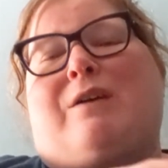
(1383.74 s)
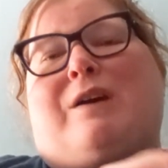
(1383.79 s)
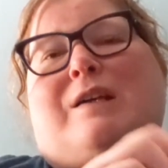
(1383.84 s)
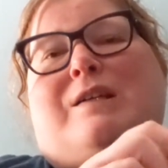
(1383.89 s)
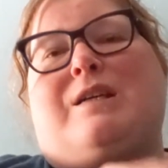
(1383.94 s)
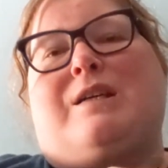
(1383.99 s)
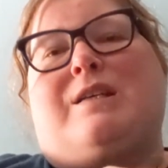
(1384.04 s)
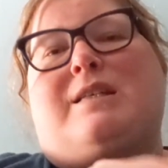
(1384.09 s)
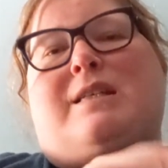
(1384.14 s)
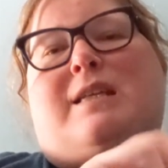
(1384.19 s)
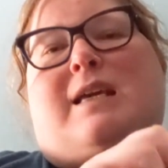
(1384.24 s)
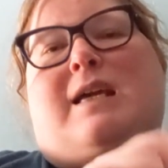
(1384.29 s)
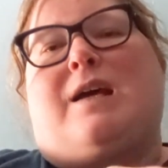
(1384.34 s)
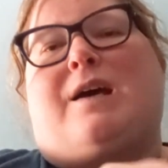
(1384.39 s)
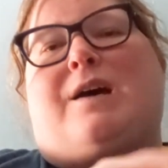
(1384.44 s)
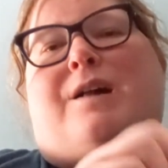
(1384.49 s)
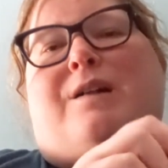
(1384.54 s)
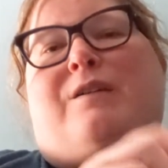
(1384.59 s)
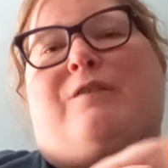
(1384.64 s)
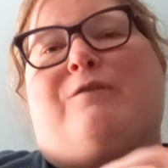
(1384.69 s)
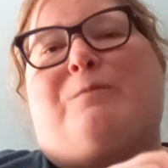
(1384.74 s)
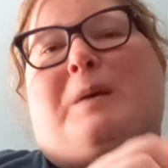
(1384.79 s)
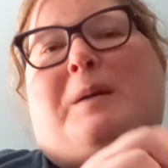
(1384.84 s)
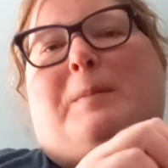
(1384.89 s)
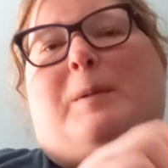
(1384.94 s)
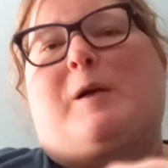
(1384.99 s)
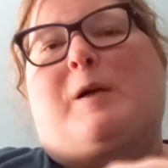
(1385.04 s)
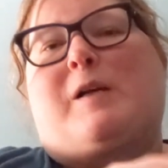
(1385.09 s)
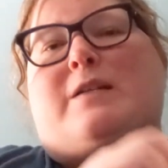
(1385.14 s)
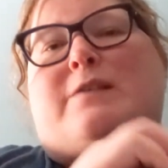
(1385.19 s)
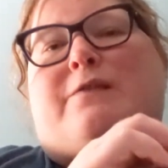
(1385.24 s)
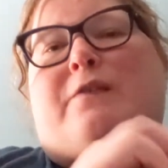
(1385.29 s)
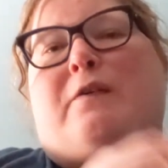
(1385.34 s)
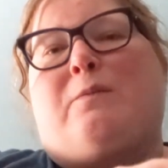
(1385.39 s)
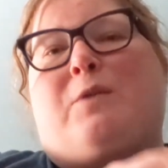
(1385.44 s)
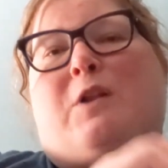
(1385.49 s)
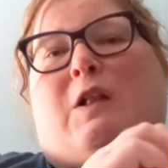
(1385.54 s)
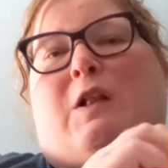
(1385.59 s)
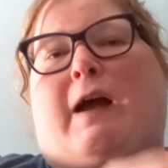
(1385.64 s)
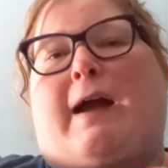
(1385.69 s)
I just get all of my books
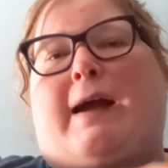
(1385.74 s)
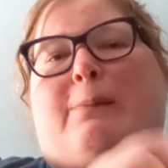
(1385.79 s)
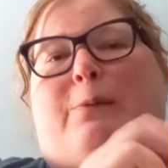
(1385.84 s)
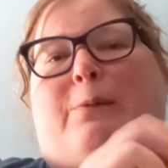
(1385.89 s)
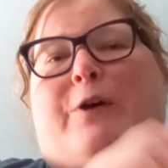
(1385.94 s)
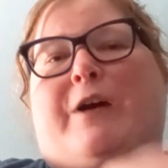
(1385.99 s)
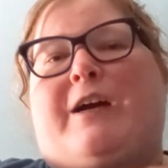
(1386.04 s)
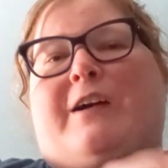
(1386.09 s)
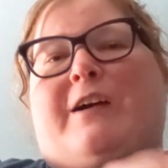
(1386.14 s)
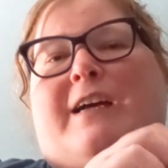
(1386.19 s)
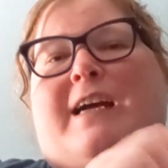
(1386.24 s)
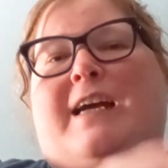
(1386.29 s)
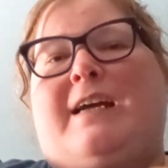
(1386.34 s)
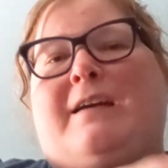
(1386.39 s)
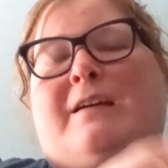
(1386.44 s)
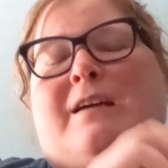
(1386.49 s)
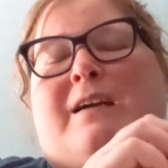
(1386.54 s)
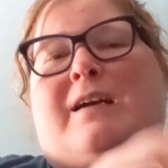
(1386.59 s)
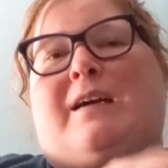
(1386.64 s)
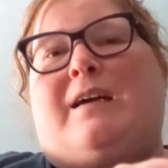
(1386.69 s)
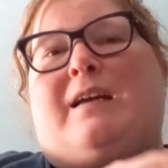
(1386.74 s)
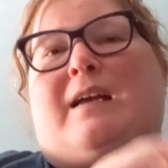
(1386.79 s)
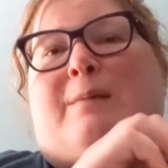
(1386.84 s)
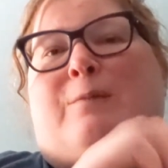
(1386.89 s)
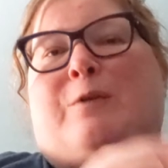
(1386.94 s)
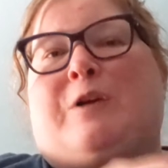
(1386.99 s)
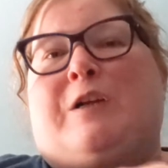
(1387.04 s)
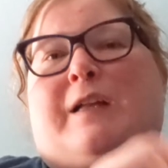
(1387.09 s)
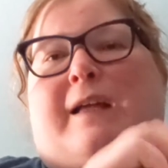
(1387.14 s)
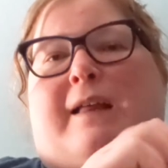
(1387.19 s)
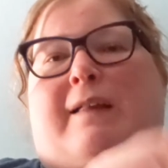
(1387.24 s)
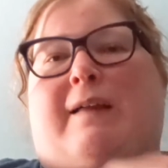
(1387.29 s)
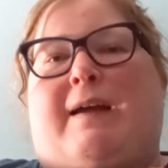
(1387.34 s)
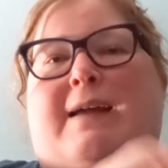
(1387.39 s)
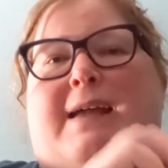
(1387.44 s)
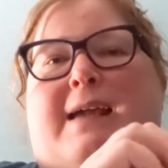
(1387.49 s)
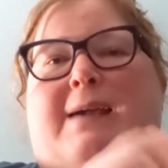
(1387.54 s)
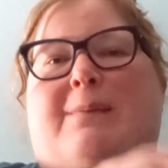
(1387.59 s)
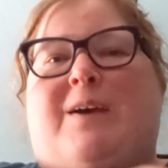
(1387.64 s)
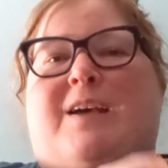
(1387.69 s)
from the library. I'm really
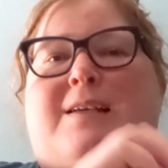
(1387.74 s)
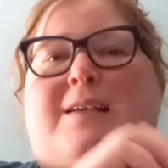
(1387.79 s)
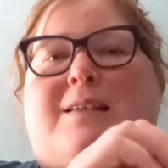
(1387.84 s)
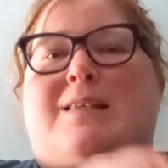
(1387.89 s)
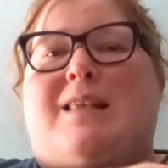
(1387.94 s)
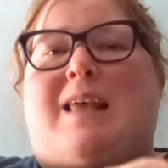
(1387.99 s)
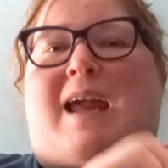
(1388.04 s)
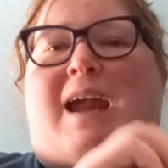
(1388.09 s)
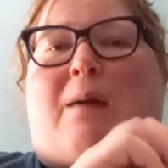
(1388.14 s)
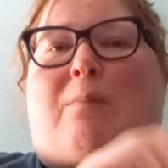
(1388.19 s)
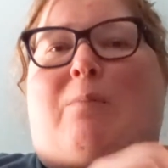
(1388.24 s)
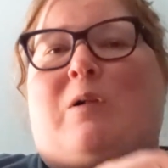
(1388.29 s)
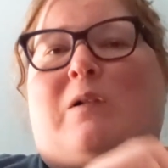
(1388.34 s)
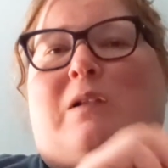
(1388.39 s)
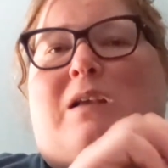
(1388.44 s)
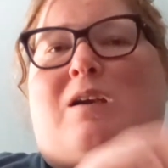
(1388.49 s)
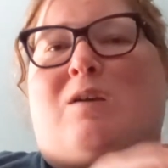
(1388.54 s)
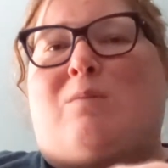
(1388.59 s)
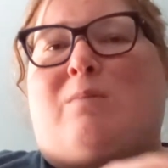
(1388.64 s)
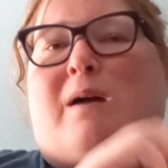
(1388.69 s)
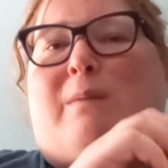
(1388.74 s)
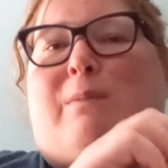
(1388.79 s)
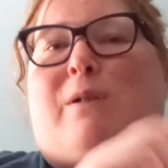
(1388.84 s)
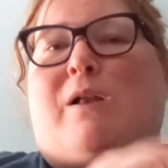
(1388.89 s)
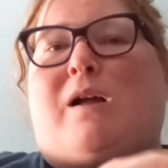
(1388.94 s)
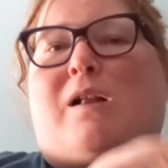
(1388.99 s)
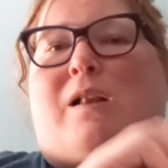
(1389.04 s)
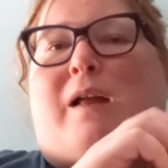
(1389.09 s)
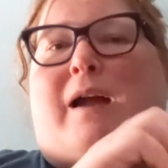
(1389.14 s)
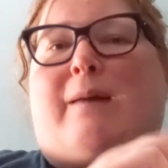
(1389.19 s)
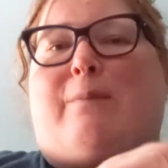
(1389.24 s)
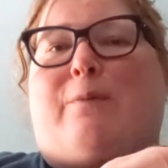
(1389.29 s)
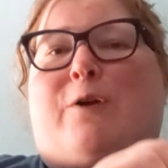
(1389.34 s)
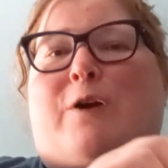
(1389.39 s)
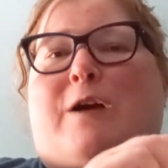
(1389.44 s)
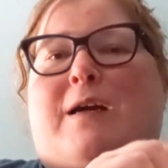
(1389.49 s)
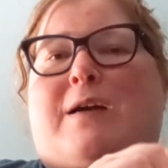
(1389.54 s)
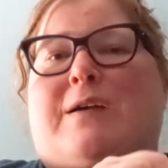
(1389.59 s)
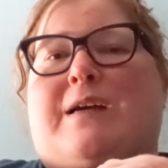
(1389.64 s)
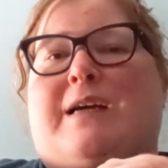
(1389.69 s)
lucky because the Appleton Public
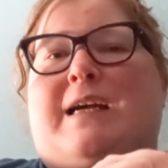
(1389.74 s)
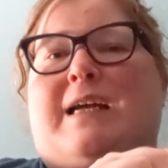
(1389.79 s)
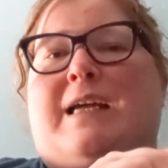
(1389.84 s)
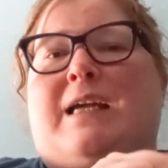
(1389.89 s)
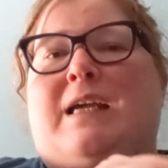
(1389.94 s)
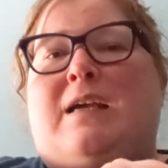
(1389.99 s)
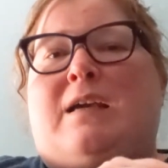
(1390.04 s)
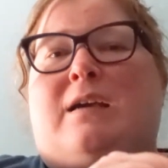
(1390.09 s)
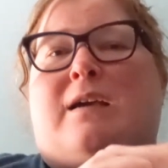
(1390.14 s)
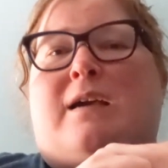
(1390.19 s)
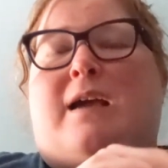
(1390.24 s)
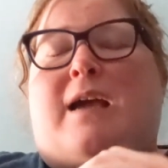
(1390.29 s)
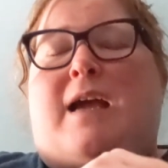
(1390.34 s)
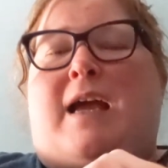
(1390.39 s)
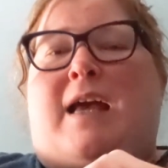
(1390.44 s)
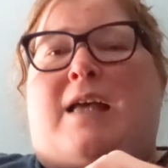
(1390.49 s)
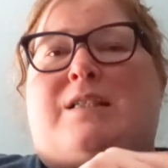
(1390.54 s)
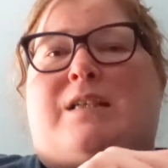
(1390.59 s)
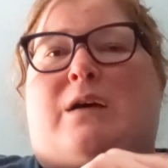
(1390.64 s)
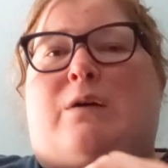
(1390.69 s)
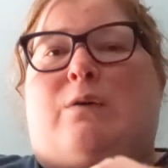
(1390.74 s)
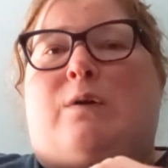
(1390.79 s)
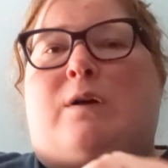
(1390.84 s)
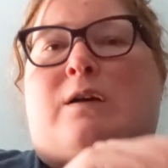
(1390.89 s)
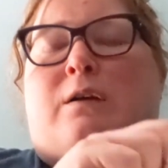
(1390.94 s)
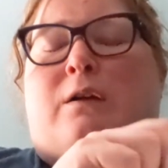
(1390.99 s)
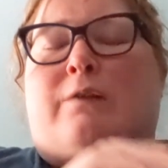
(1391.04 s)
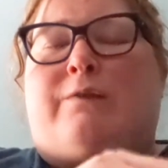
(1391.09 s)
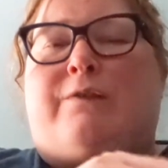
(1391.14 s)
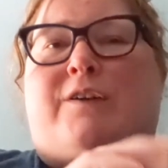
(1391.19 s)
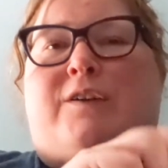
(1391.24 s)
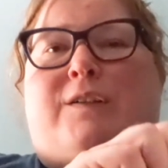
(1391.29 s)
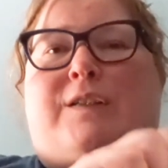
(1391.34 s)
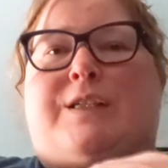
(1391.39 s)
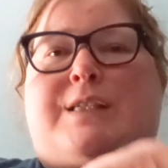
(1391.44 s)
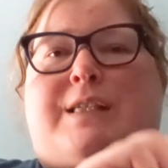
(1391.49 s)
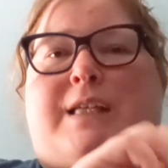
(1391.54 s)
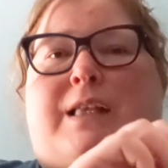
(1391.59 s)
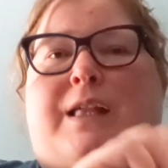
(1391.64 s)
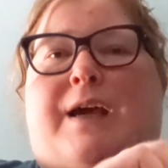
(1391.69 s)
Library has a wonderful
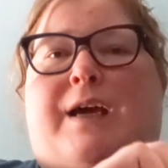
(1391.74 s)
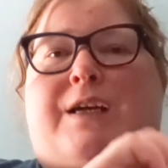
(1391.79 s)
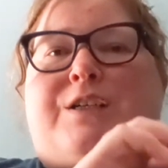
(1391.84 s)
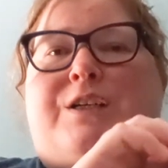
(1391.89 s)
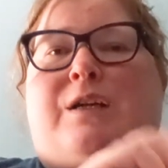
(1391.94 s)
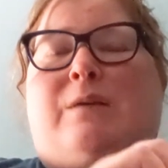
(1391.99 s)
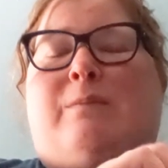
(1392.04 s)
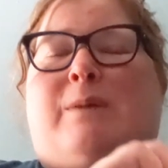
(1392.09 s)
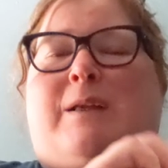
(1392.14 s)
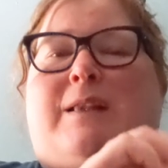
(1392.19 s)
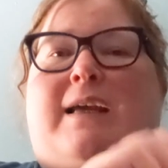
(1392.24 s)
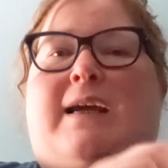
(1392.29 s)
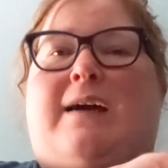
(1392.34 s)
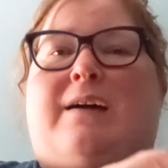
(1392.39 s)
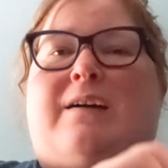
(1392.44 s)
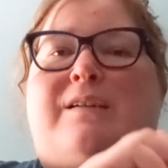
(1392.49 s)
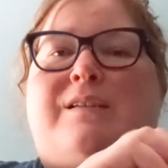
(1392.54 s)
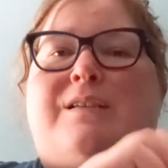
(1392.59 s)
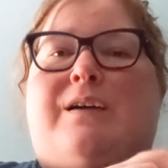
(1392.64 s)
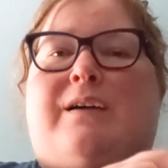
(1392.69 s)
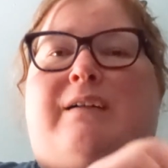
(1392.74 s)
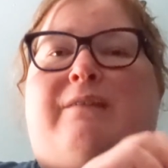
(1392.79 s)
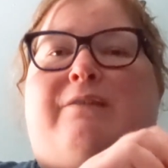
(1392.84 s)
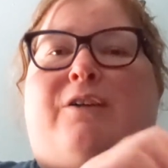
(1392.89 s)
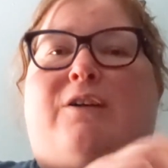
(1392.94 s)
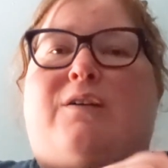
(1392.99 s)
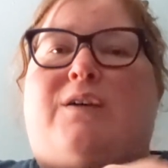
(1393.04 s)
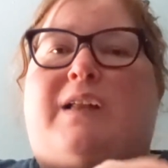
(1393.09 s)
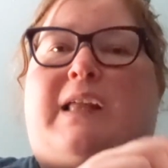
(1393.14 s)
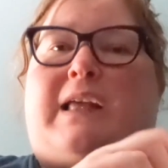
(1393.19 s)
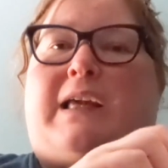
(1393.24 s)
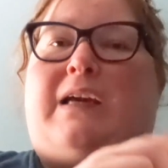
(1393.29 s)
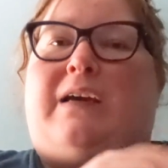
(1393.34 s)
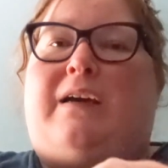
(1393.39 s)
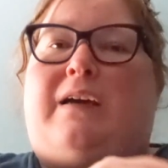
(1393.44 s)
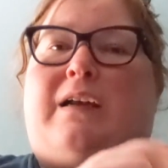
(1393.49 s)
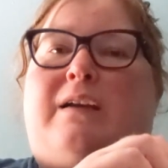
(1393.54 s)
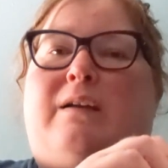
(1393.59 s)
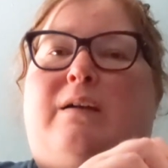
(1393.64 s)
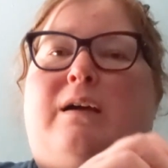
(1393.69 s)
selection, but they also have a really
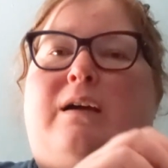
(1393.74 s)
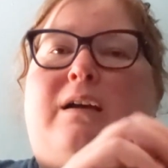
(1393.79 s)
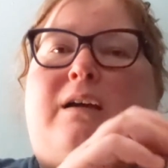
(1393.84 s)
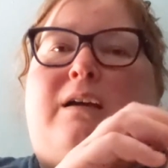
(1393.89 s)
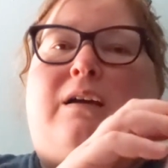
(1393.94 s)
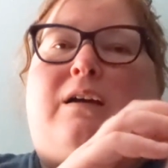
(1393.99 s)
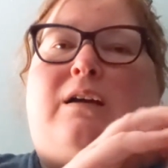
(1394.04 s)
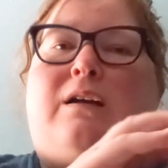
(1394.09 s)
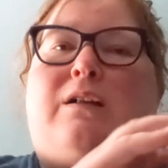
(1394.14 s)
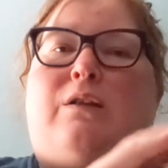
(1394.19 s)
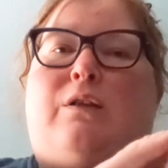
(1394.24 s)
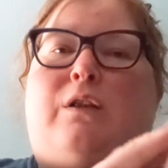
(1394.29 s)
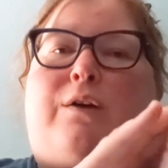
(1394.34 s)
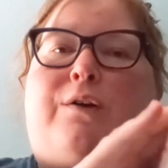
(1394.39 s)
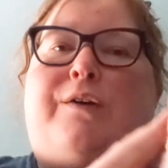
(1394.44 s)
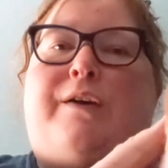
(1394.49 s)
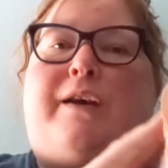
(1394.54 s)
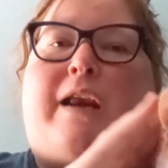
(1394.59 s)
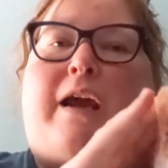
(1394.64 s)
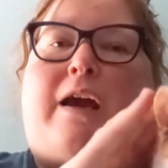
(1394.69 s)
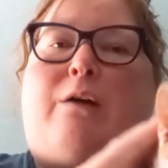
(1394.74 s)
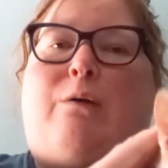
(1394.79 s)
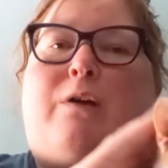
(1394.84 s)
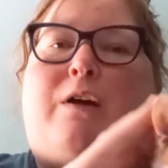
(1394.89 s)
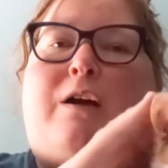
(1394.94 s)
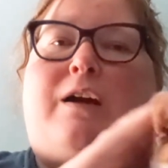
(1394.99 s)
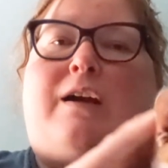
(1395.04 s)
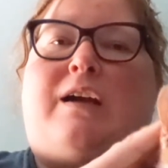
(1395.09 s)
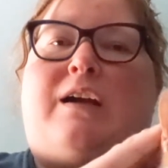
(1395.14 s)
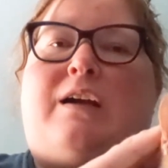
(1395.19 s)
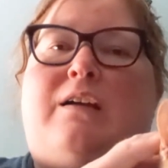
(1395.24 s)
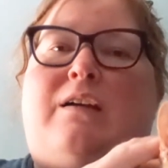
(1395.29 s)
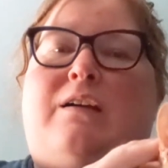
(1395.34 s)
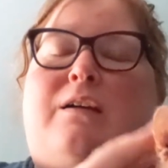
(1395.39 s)
good loan network.